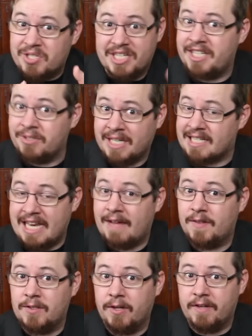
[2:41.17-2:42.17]
Steel doesn't
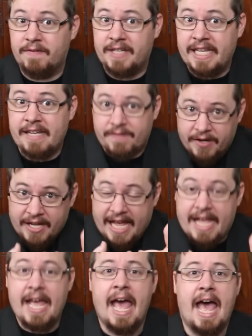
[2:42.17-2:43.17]
have a lot of give,
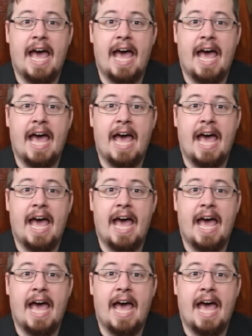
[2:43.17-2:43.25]
okay?